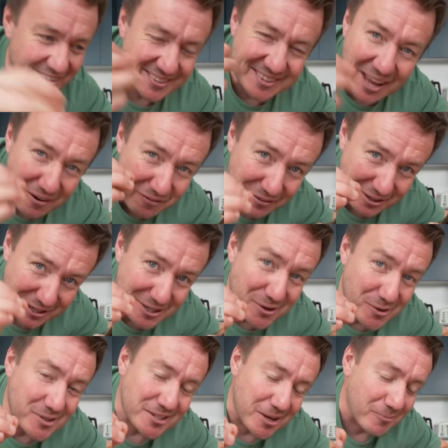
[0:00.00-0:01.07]
Definitely
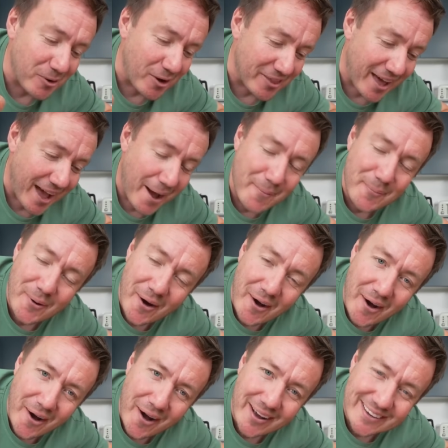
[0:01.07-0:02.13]
use some like that,
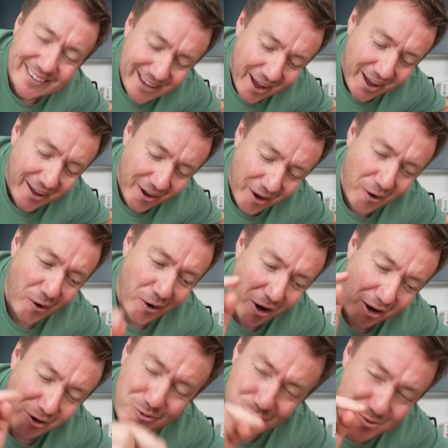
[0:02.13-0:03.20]
but yeah,
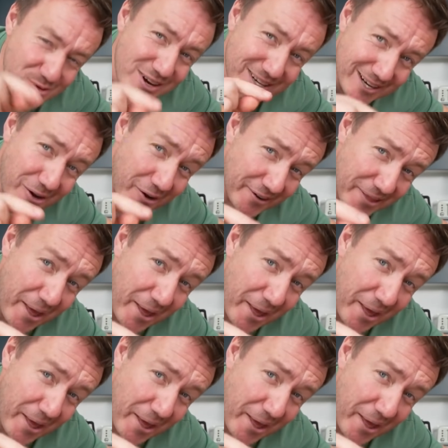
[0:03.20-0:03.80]
I really like